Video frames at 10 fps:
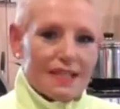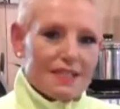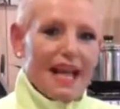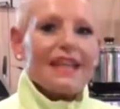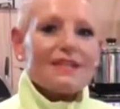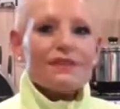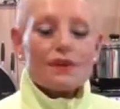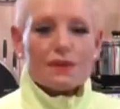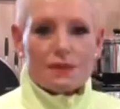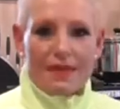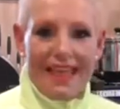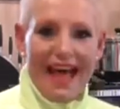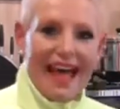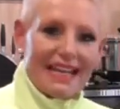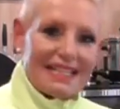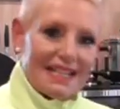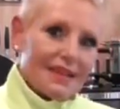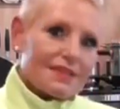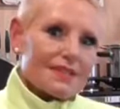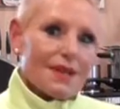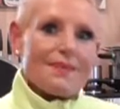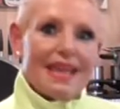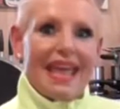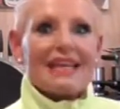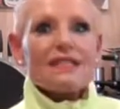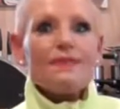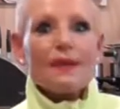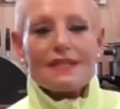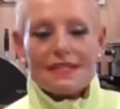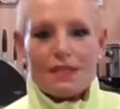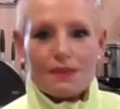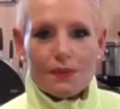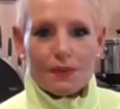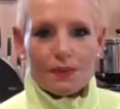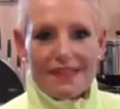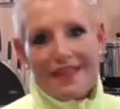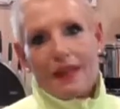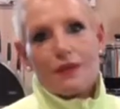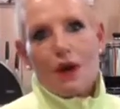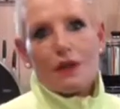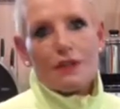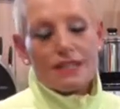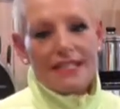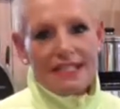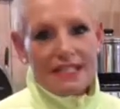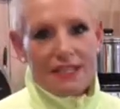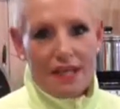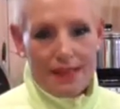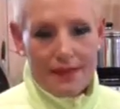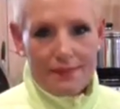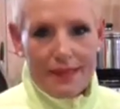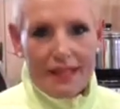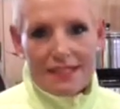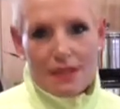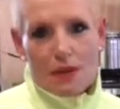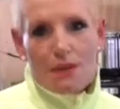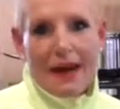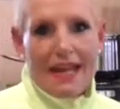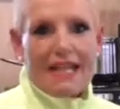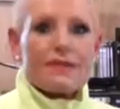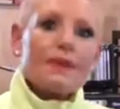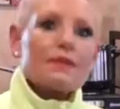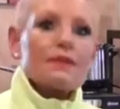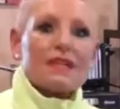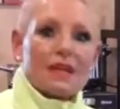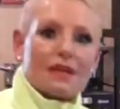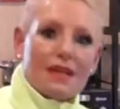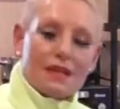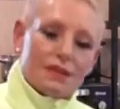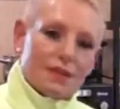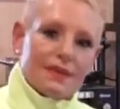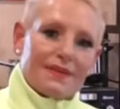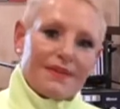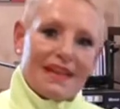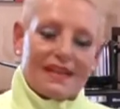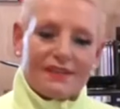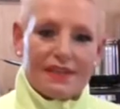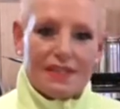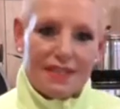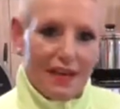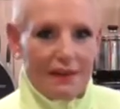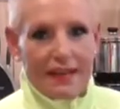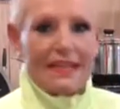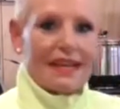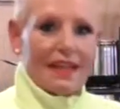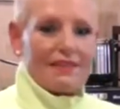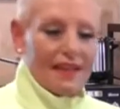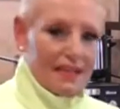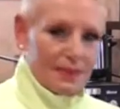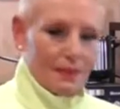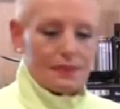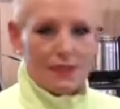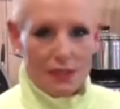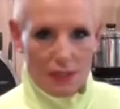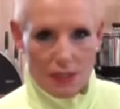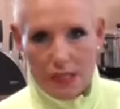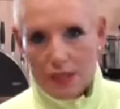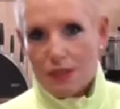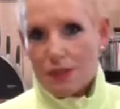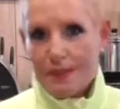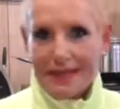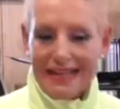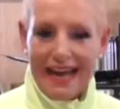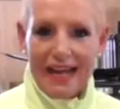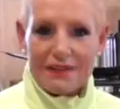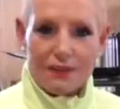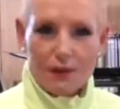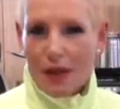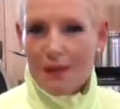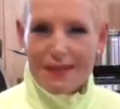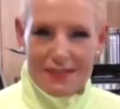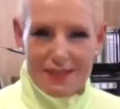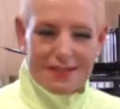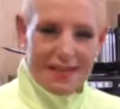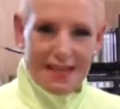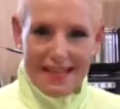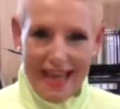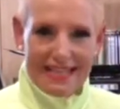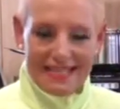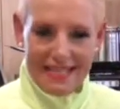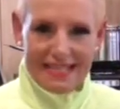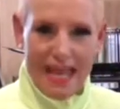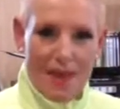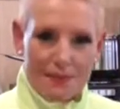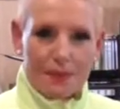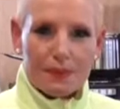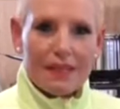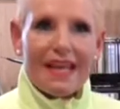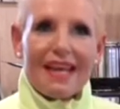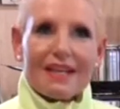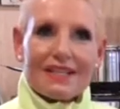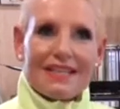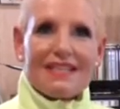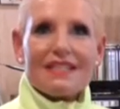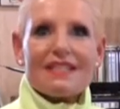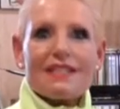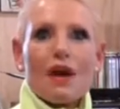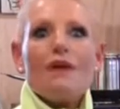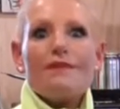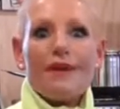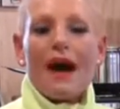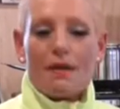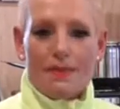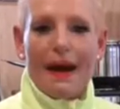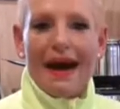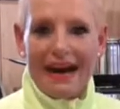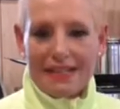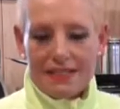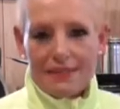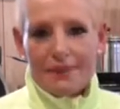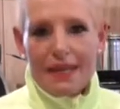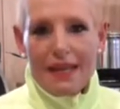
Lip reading: The challenge, of course, with that is that there are so many experts in the world that they all contradict each other. So one expert will tell you that you should be a vegan vegetarian, another expert will tell you that you should be a carnivore. And I always use that as an example because they're just so far apart.